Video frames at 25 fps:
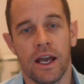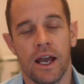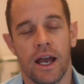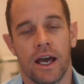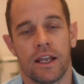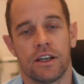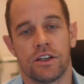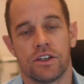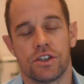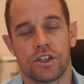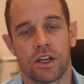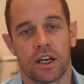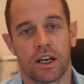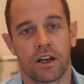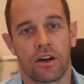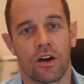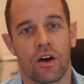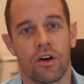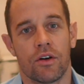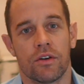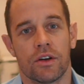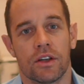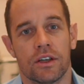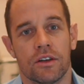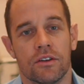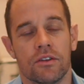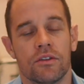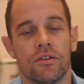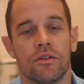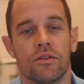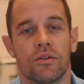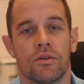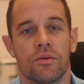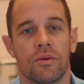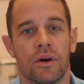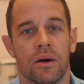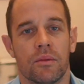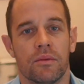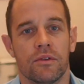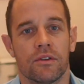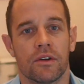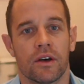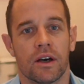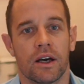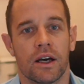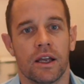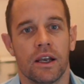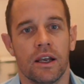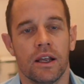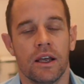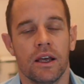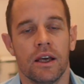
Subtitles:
and inject code into your website